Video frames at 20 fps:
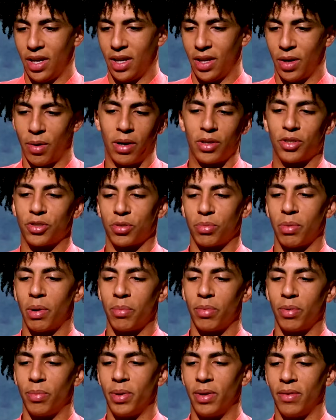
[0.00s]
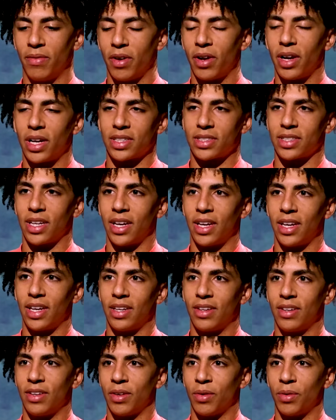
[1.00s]
you know, I just remember being very
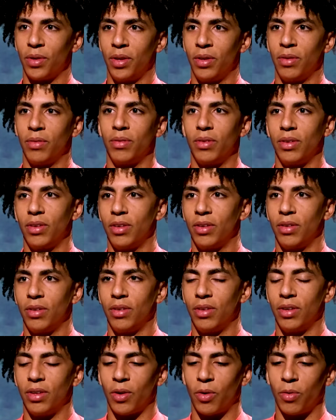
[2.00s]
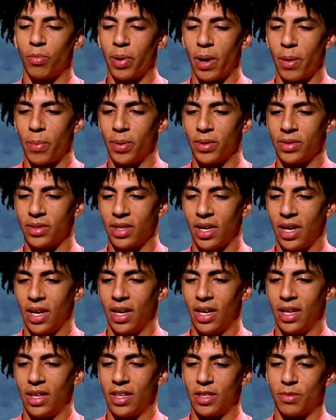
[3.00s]
excited. You know, you know, Pep is
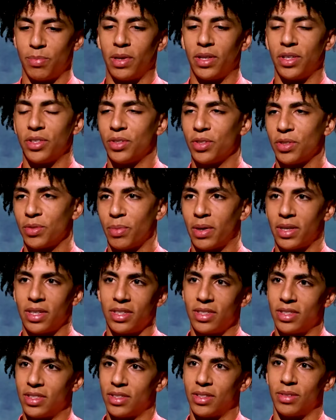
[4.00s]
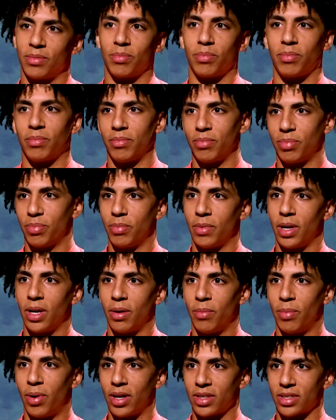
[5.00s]
this manager who's managed
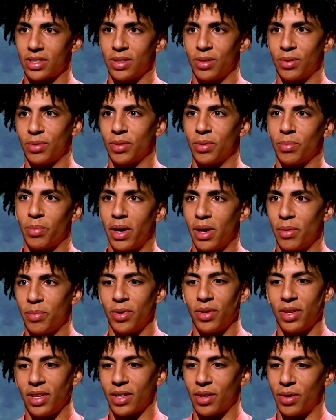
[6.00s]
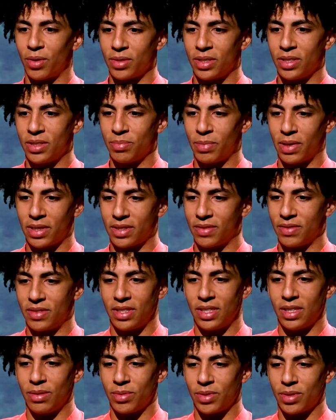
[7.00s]
Barcelona, Bayern Munich, all these massive
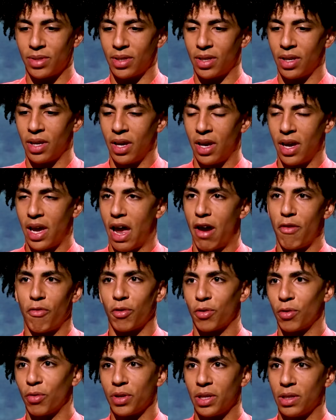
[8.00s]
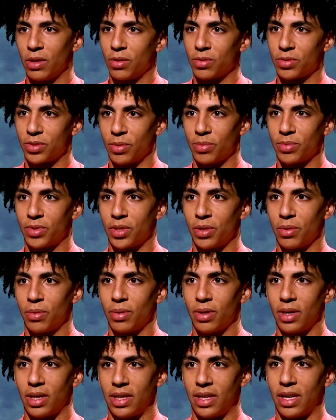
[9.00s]
teams that everyone already looked up to,
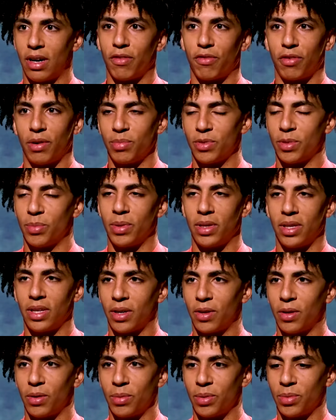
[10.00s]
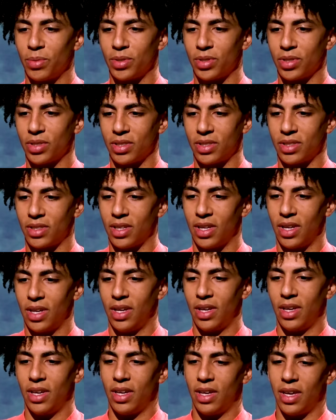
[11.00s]
and now for him to be at the club, it was just,
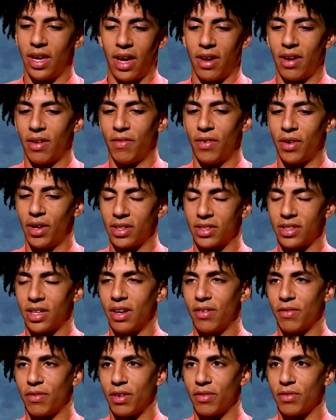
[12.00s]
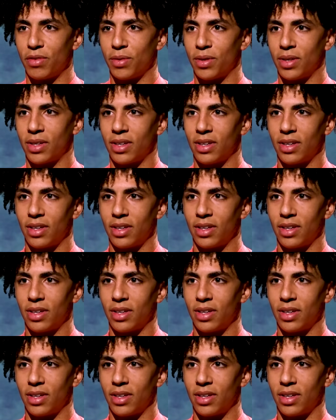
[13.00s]
yeah, very exciting for everyone.